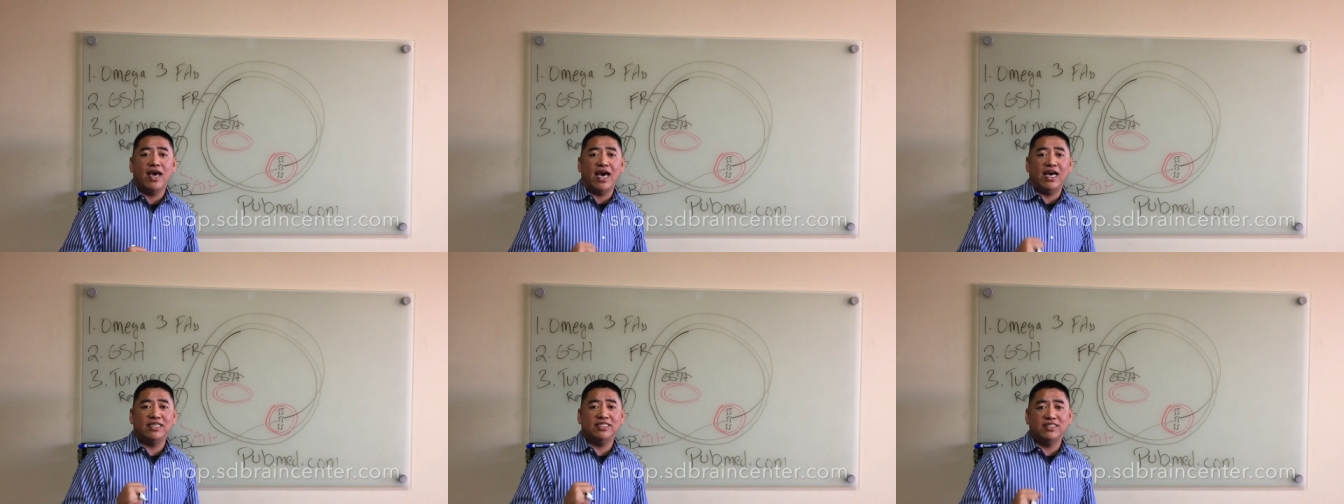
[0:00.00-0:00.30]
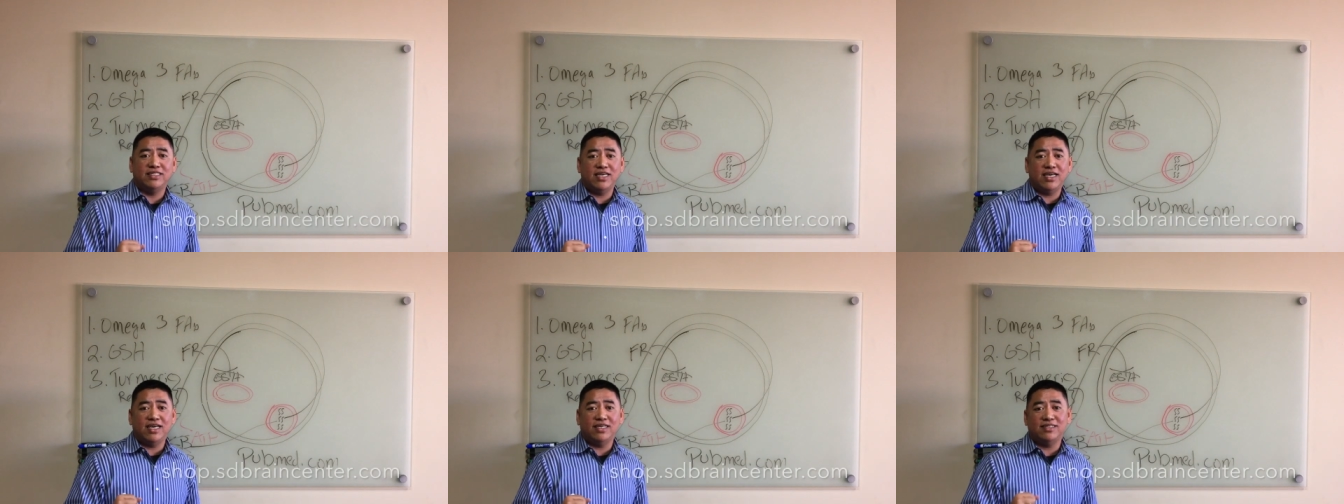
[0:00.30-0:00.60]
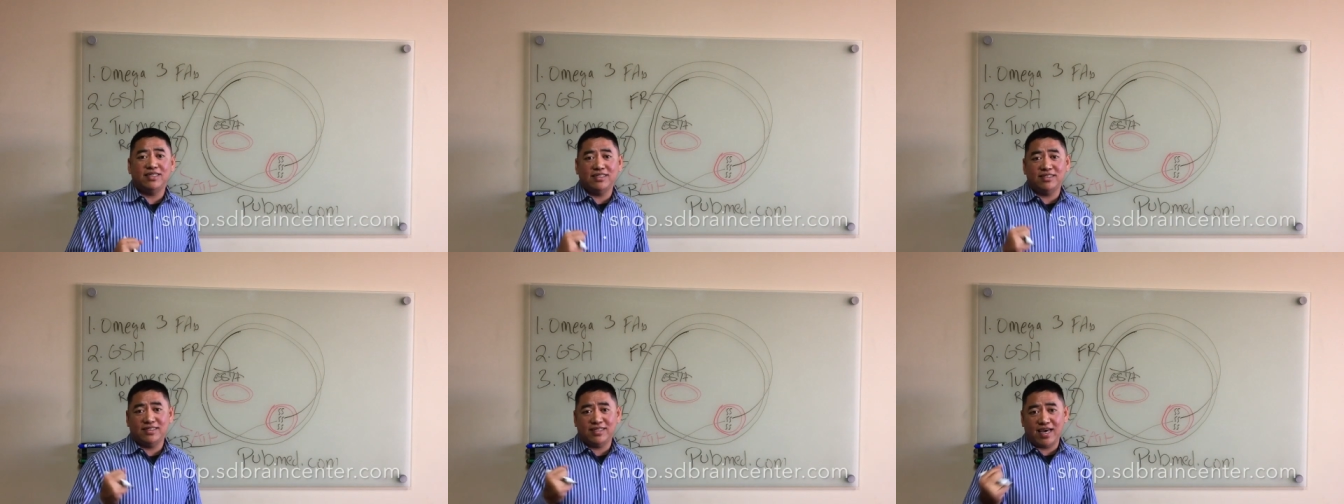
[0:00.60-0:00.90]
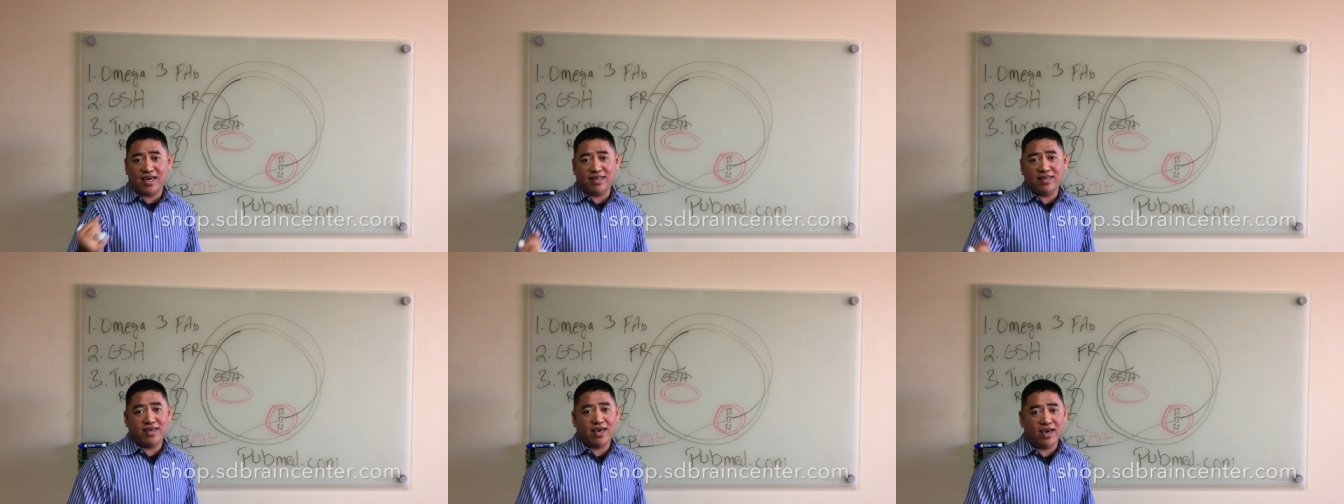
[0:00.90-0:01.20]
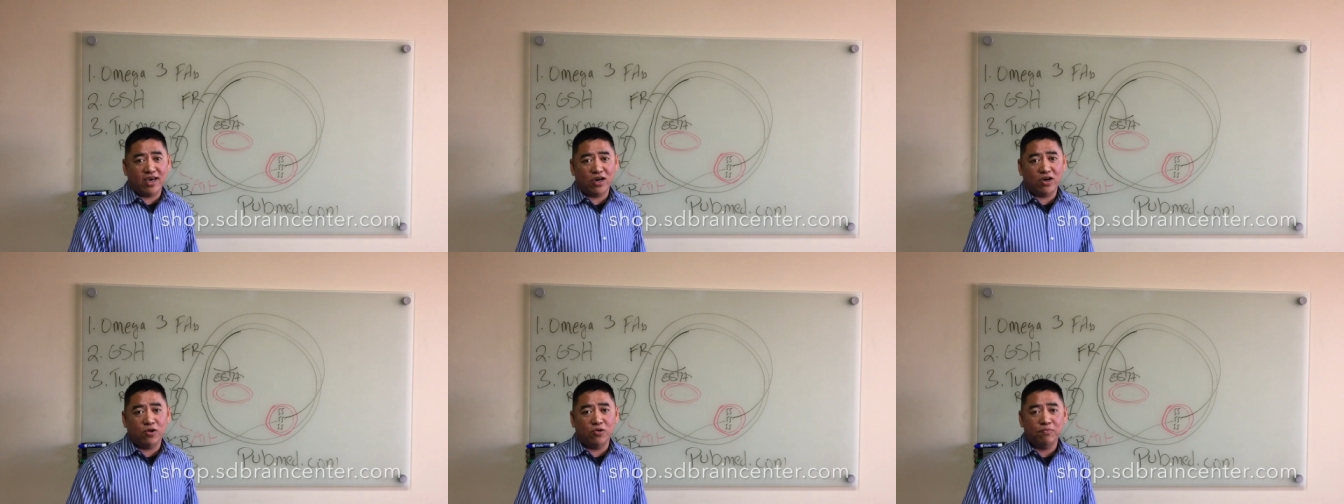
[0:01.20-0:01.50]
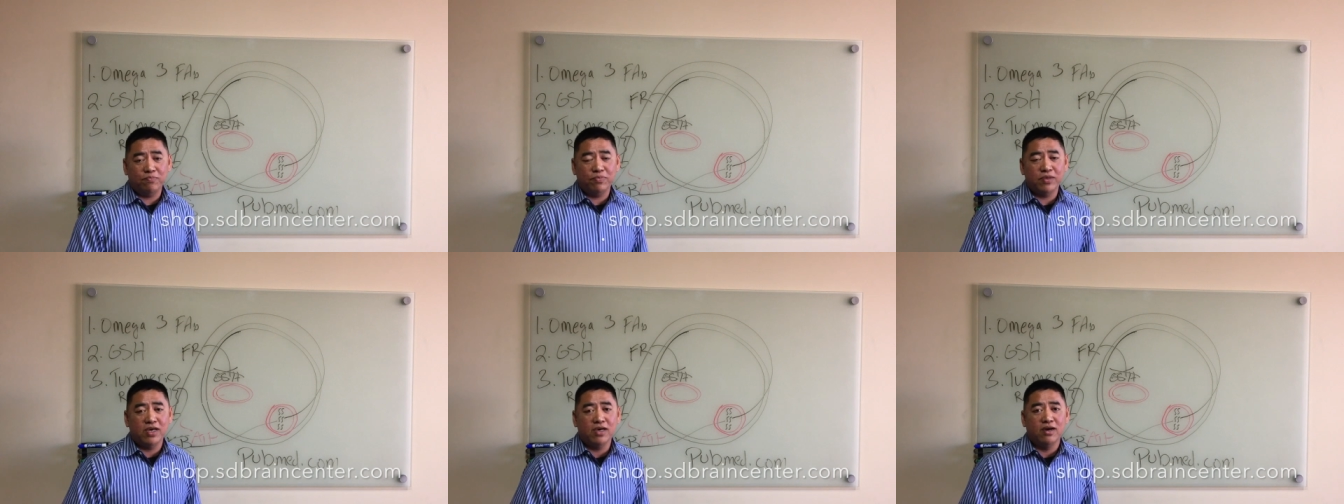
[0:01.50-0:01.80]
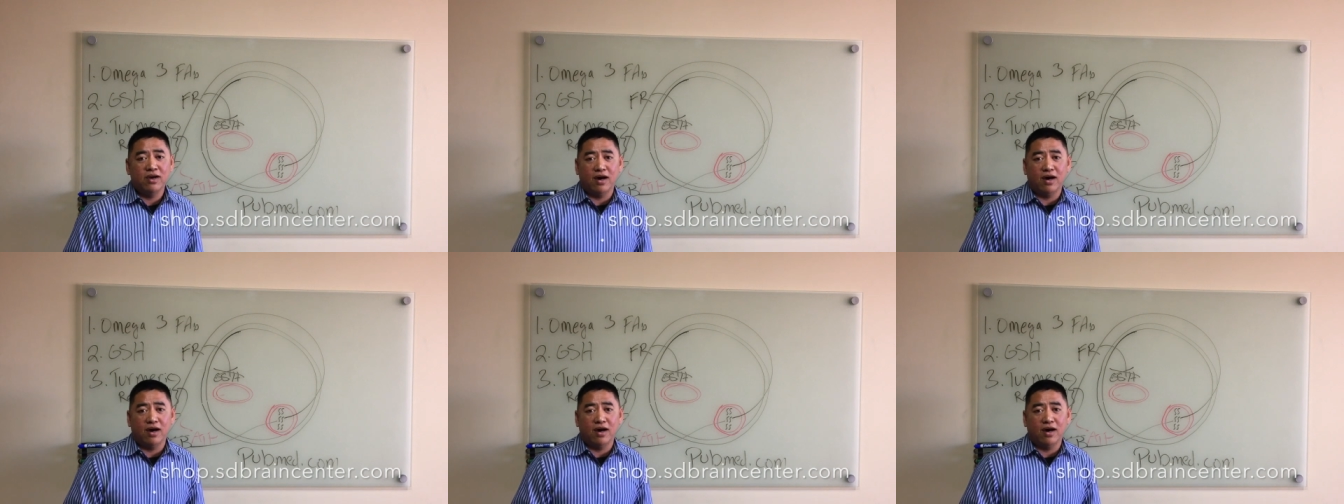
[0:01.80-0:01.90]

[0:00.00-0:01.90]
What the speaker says: SD is in San Diego.